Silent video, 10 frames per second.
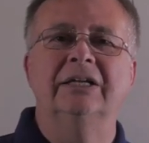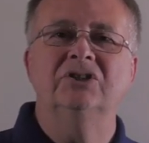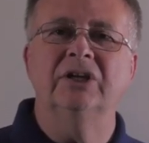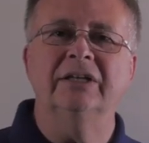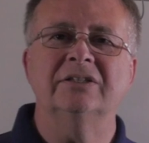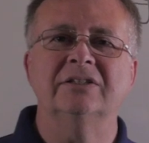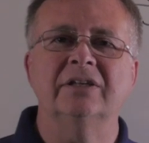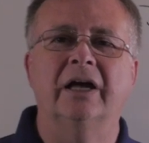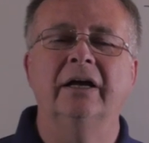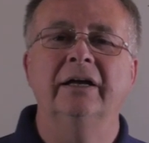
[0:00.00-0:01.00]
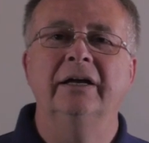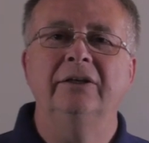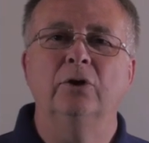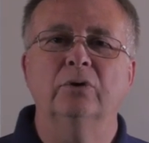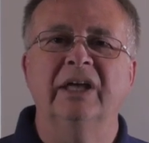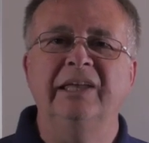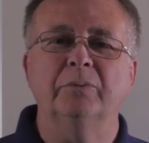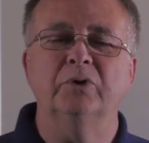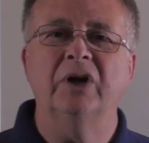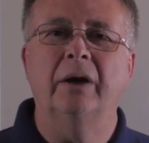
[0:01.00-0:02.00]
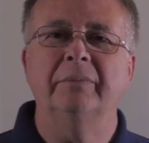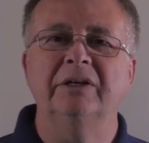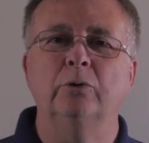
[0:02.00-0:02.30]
chances are your keyboard harmony